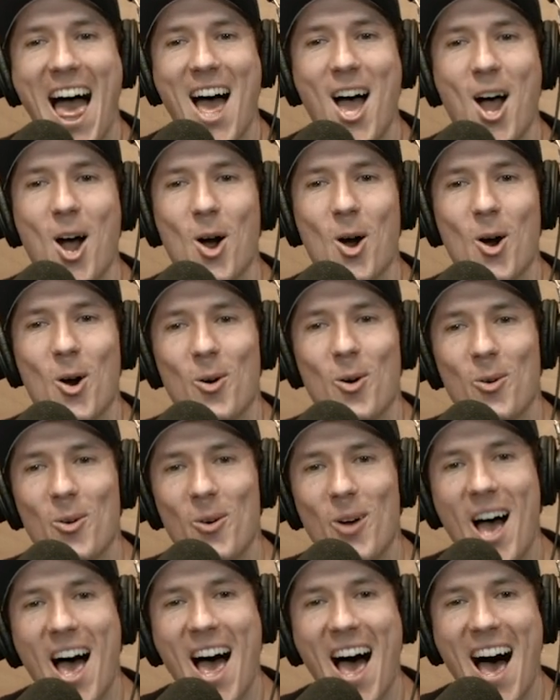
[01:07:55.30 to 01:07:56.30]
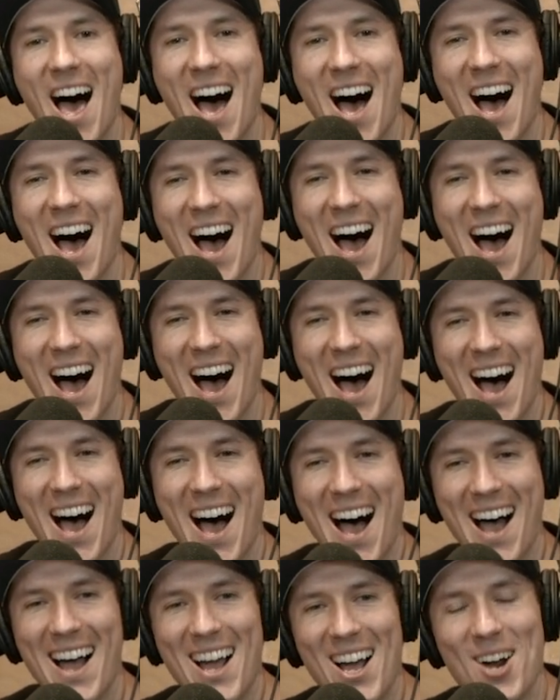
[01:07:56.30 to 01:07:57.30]
that's your day.
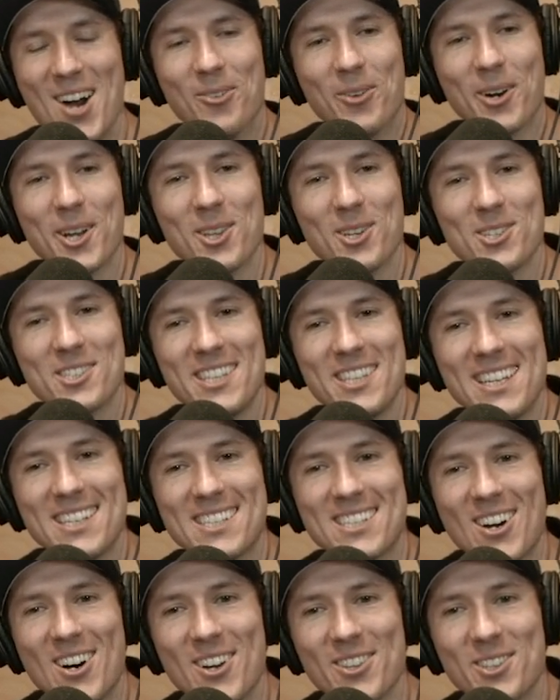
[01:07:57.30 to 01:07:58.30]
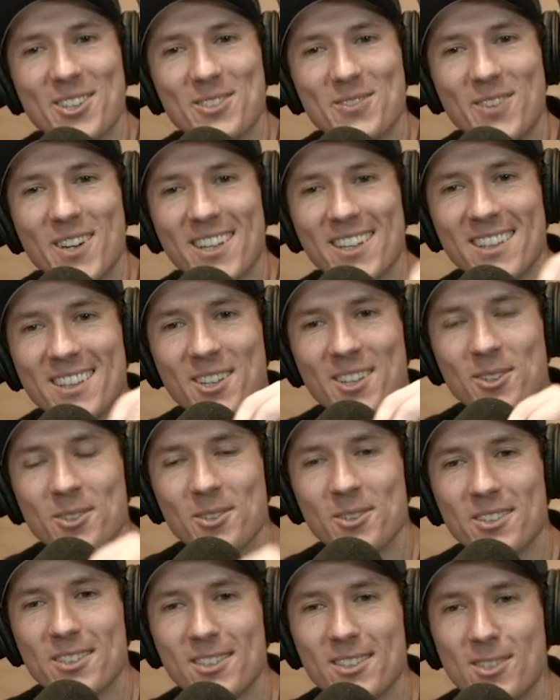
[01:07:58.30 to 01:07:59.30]
What are those things called? Those fucking
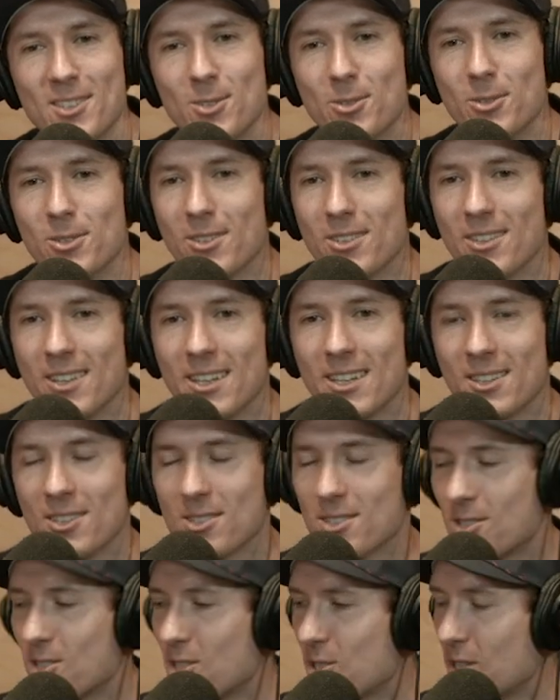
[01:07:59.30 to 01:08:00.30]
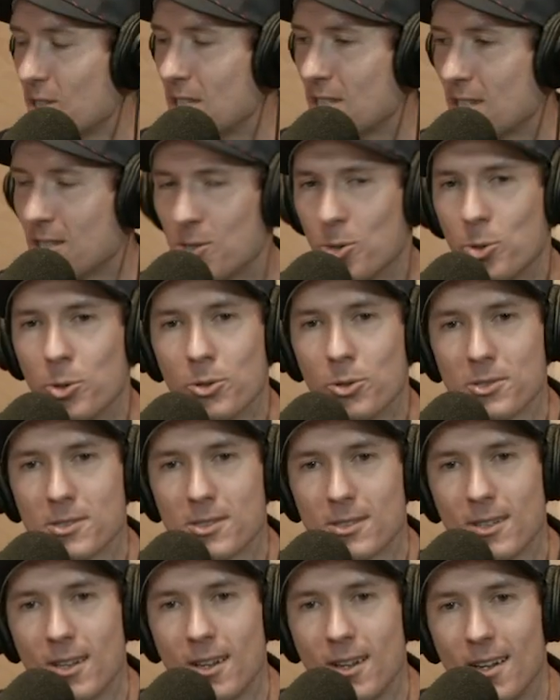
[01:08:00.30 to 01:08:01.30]
little Google, like those sheets,
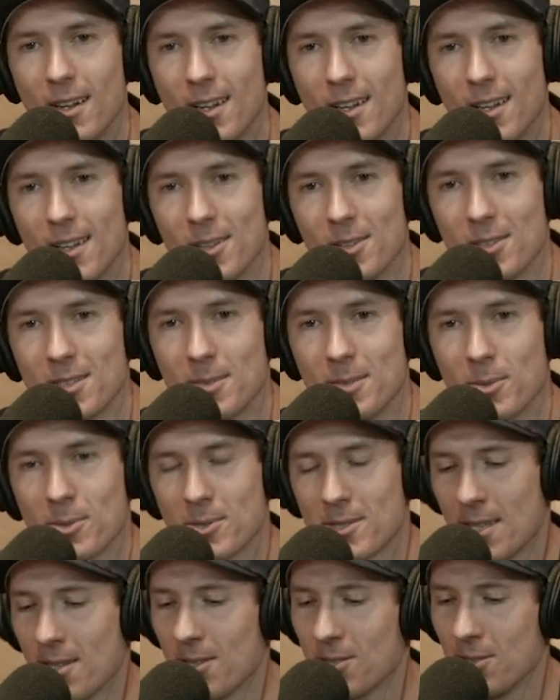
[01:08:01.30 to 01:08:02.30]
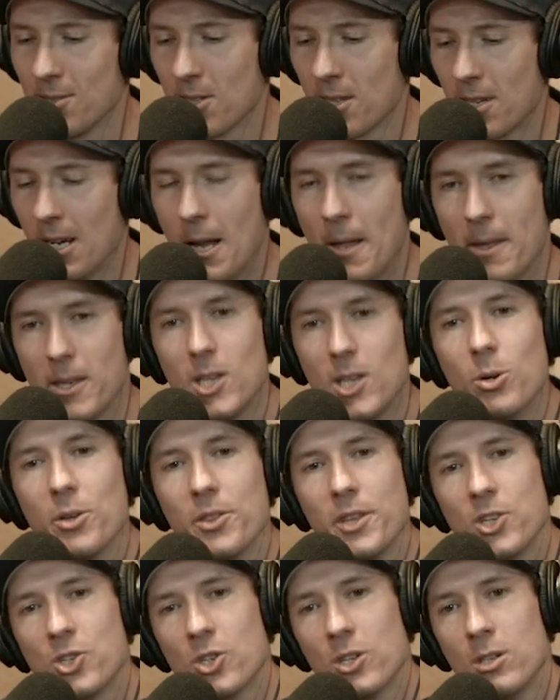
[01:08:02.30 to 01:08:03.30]
doodles. People send those to each other. You know
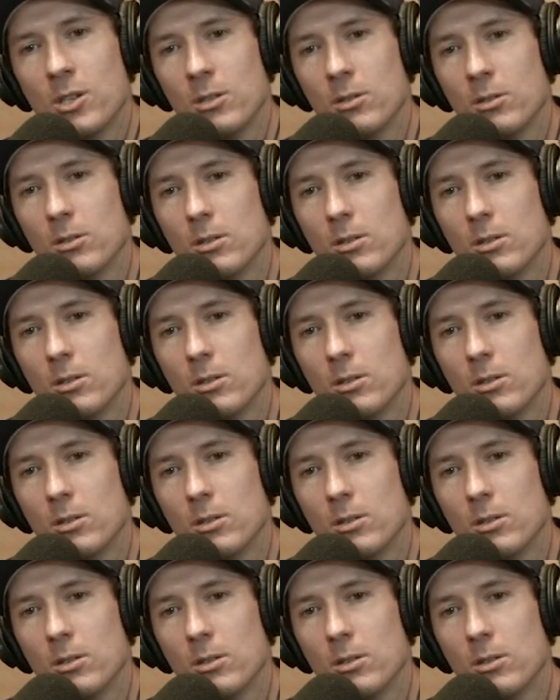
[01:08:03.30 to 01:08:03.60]
what they should do?